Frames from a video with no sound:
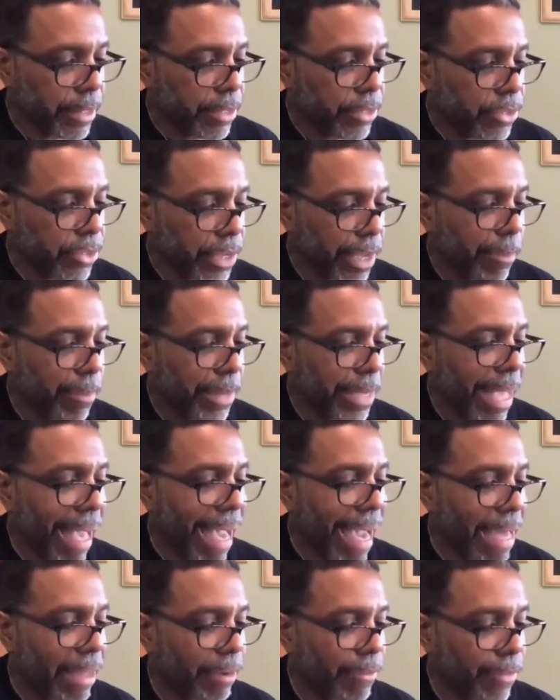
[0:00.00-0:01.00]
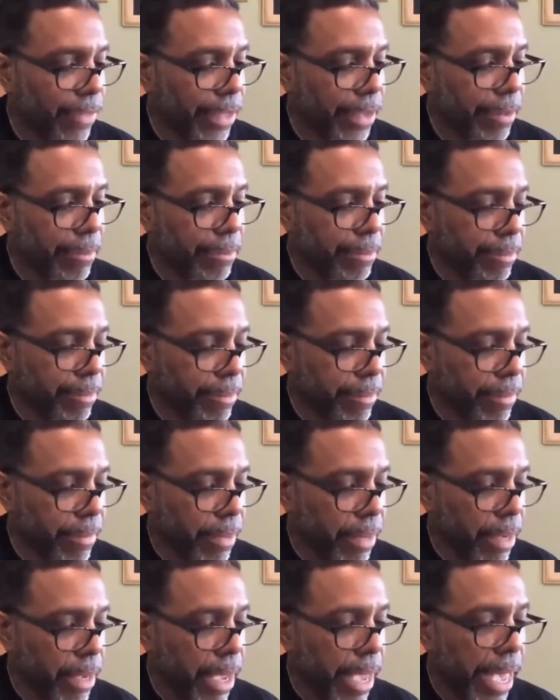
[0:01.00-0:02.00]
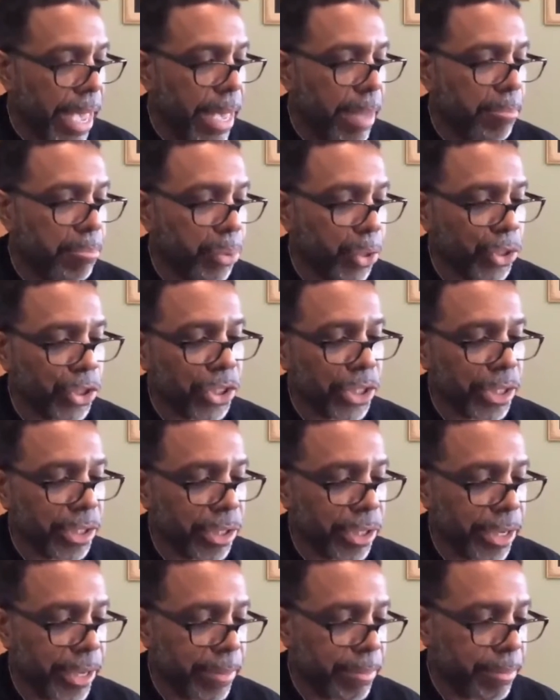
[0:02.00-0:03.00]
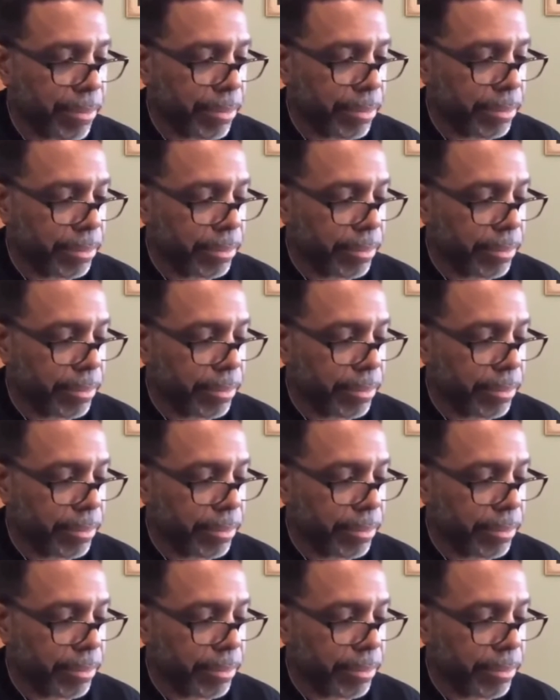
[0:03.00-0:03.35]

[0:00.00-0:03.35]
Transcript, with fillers: stepping out of them and pushing them